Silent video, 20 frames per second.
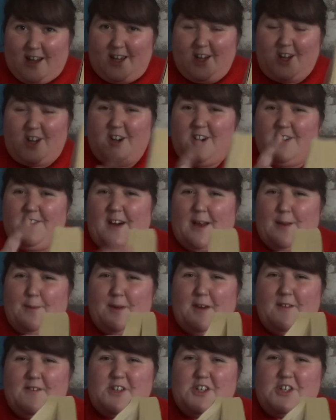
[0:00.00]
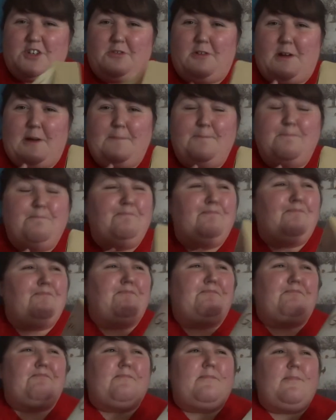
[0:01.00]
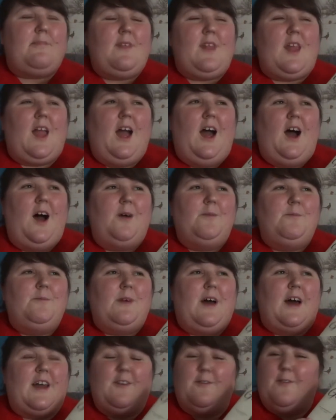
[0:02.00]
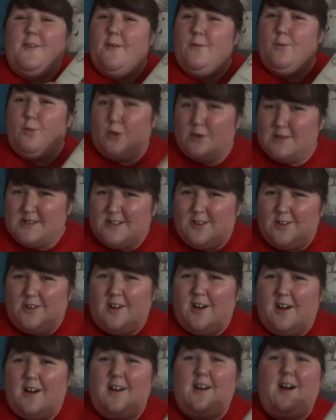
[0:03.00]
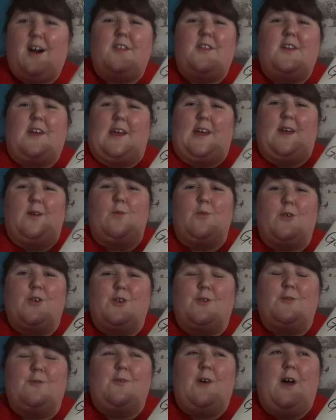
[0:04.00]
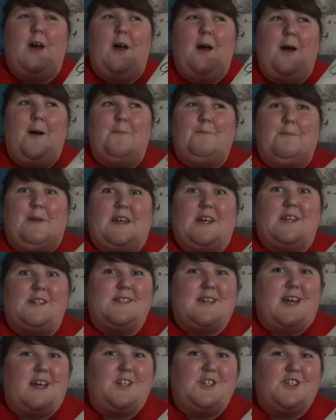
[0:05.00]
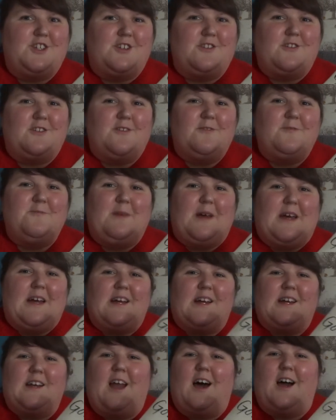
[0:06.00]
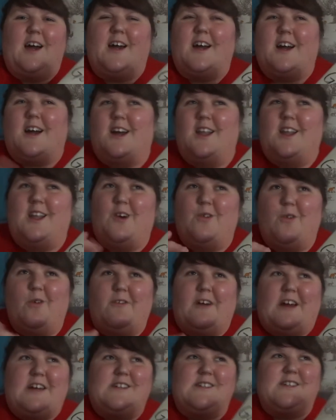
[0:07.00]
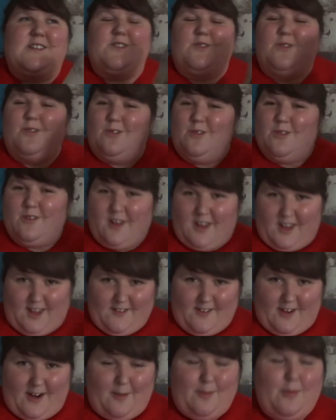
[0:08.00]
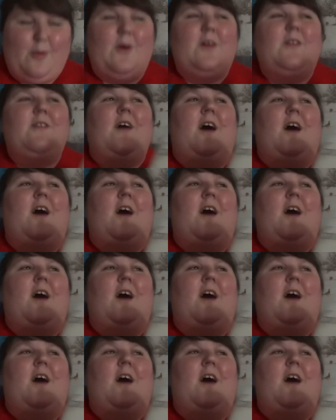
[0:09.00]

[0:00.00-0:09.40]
it could have had a bit of a trim. Um, and if it was longer, I think it would have been in danger of being like lower rated or given up with.